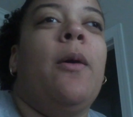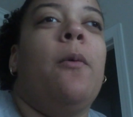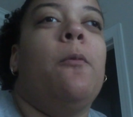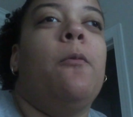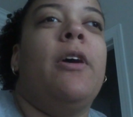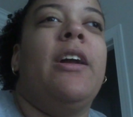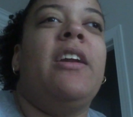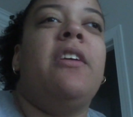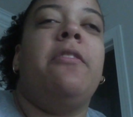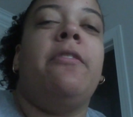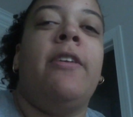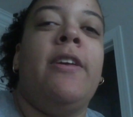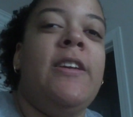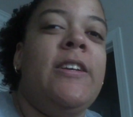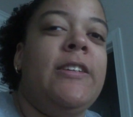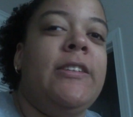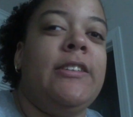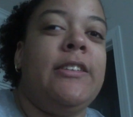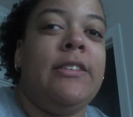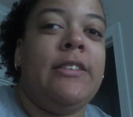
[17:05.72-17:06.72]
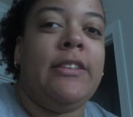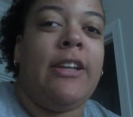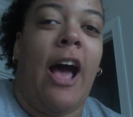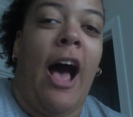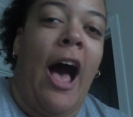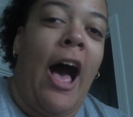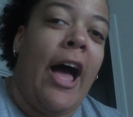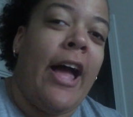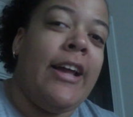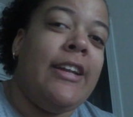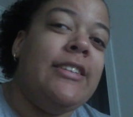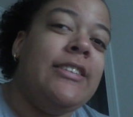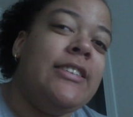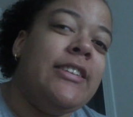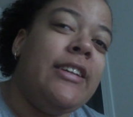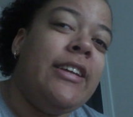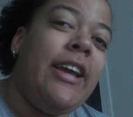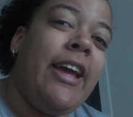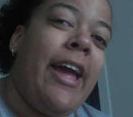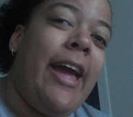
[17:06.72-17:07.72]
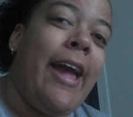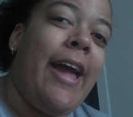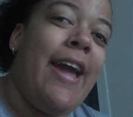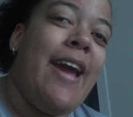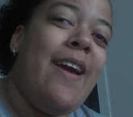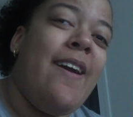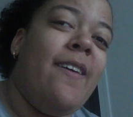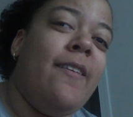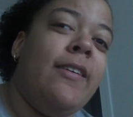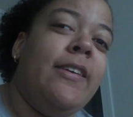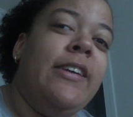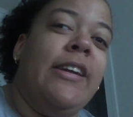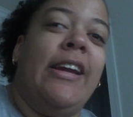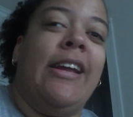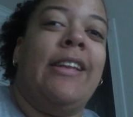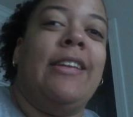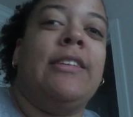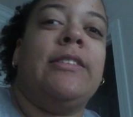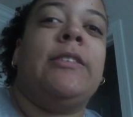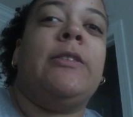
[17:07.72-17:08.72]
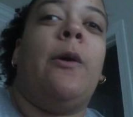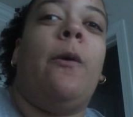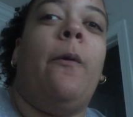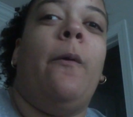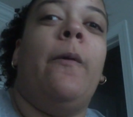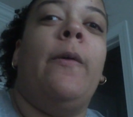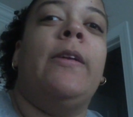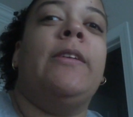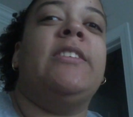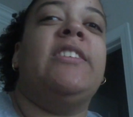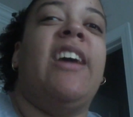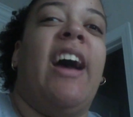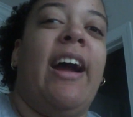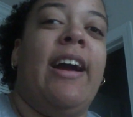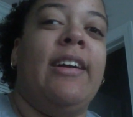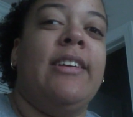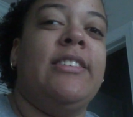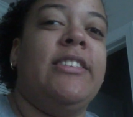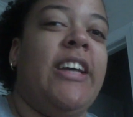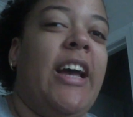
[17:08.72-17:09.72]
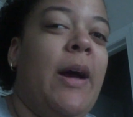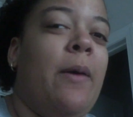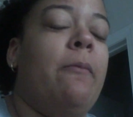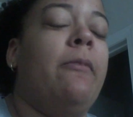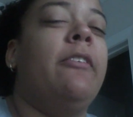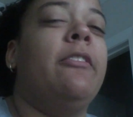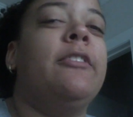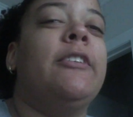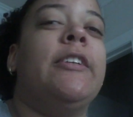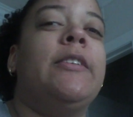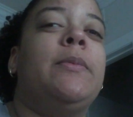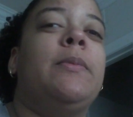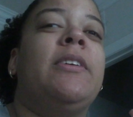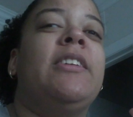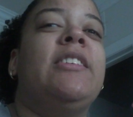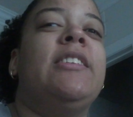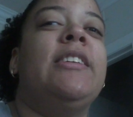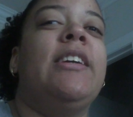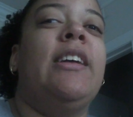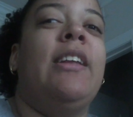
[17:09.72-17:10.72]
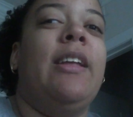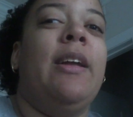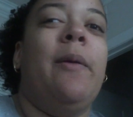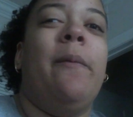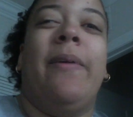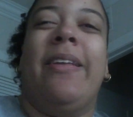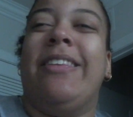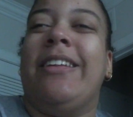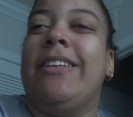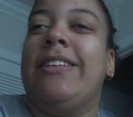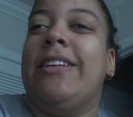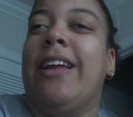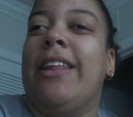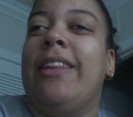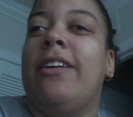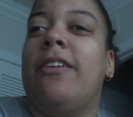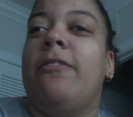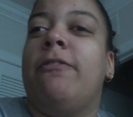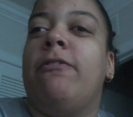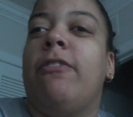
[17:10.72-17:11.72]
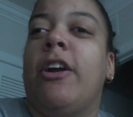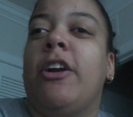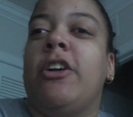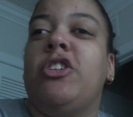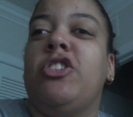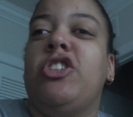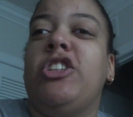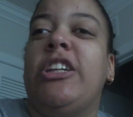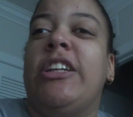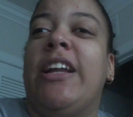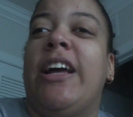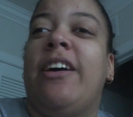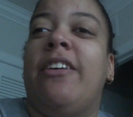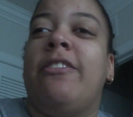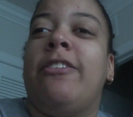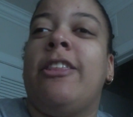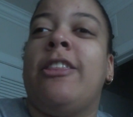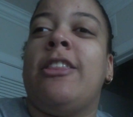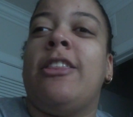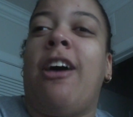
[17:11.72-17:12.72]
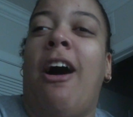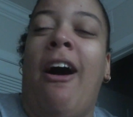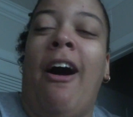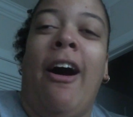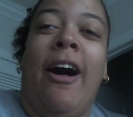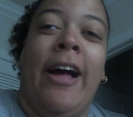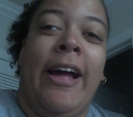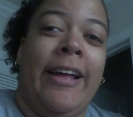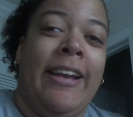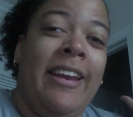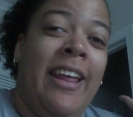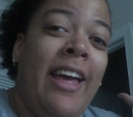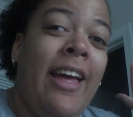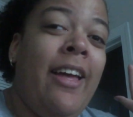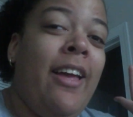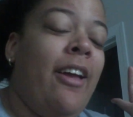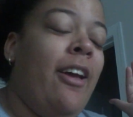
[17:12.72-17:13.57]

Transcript: what if he's not Harry, and this whole entire time we've just been dealing with another version of Thawne?